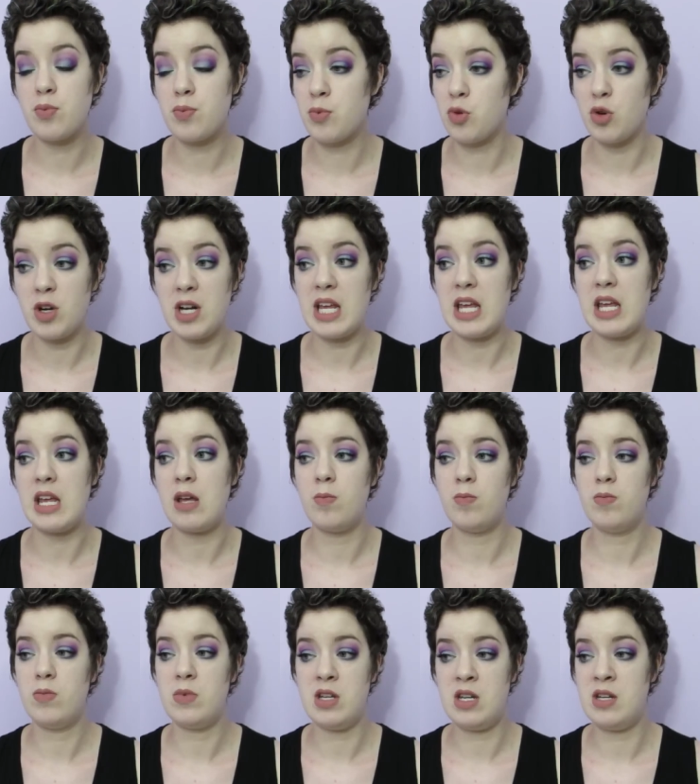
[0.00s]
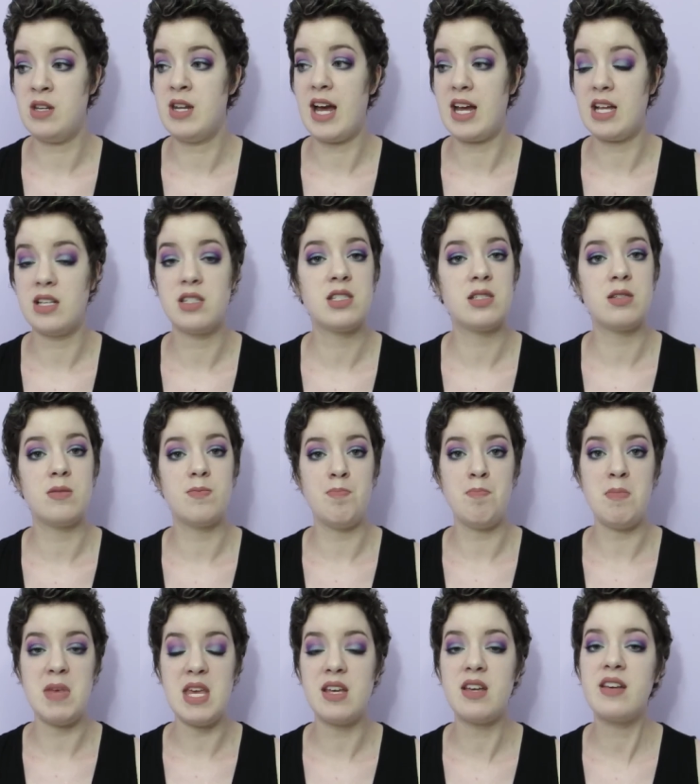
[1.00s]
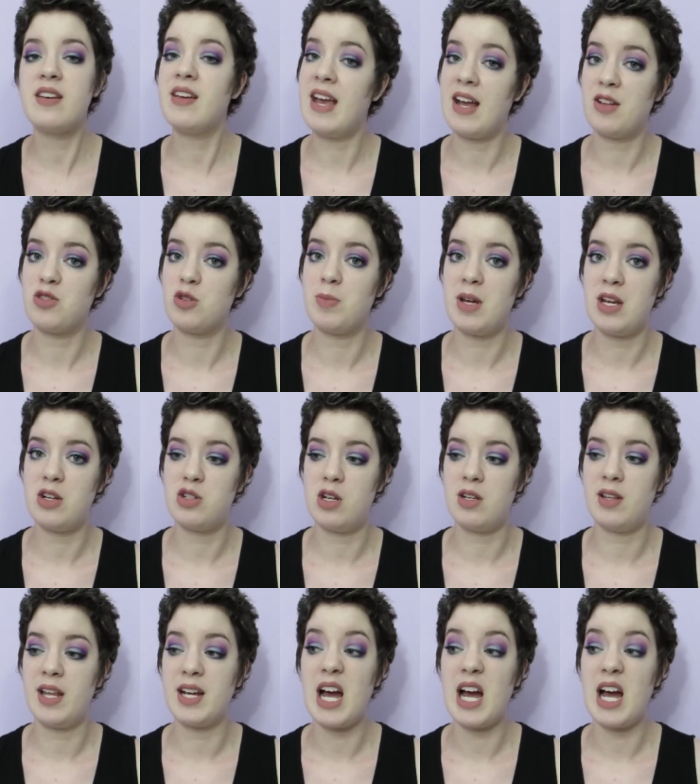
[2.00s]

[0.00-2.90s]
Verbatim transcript: pretty nice, meek cancer patient.